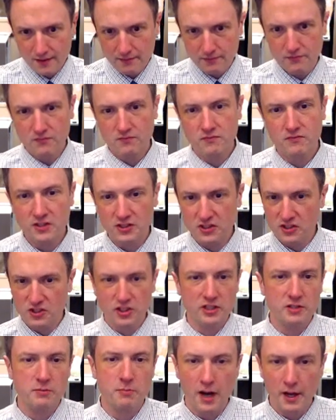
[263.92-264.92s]
this is
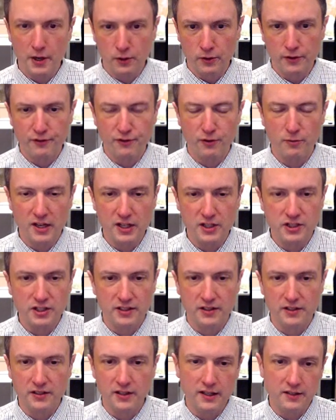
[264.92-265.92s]
just model information,
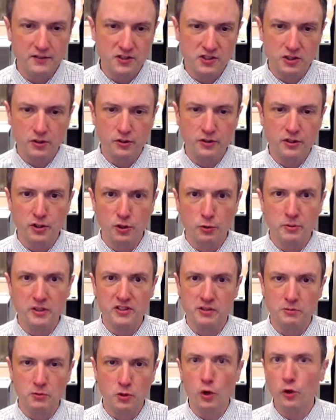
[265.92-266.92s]
and, and certainly there'll be
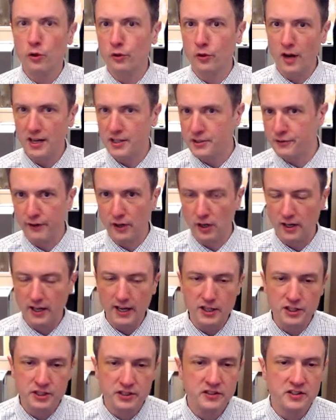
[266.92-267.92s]
some localized
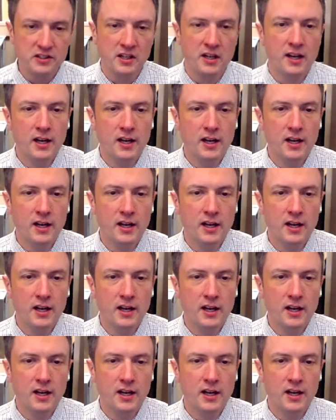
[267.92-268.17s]
variations.